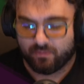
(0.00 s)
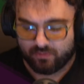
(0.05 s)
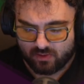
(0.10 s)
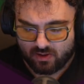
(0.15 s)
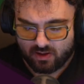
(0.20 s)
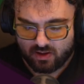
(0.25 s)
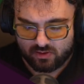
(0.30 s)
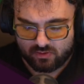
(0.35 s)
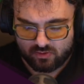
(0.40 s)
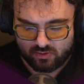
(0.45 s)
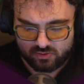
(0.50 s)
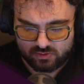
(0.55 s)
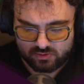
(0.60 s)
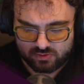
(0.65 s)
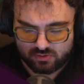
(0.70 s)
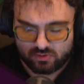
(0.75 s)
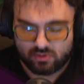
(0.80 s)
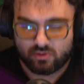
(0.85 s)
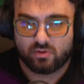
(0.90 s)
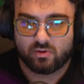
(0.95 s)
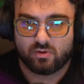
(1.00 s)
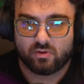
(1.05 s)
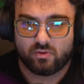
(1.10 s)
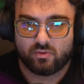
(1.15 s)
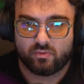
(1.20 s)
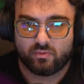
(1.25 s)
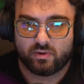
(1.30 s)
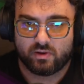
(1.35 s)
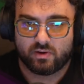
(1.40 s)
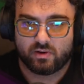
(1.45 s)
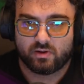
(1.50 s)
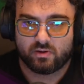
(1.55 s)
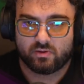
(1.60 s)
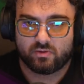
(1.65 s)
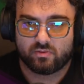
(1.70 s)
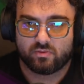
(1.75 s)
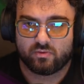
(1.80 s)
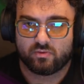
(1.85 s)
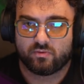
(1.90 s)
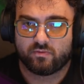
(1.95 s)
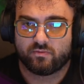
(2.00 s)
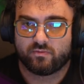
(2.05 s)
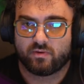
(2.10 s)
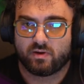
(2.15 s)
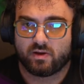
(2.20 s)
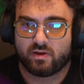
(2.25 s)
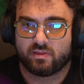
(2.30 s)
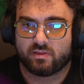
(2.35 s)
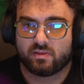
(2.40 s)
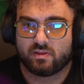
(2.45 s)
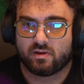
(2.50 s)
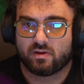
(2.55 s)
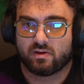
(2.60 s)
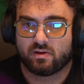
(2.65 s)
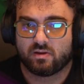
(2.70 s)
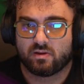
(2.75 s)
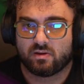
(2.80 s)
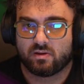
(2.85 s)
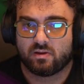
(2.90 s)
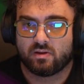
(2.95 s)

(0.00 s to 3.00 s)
And also we need to add